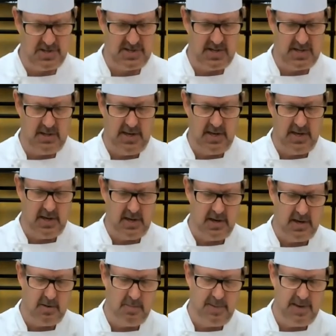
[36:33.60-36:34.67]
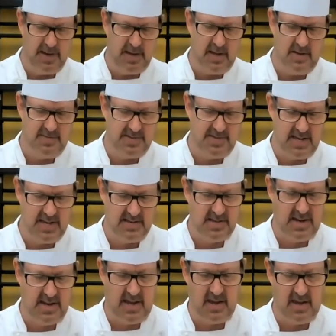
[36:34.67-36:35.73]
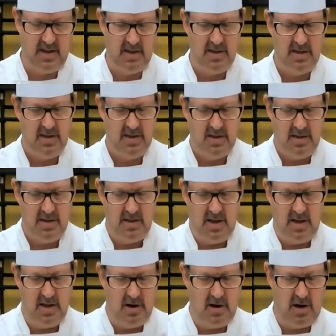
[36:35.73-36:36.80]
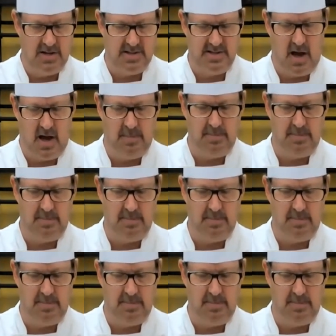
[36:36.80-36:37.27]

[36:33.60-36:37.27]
a little bit of seasoning on top.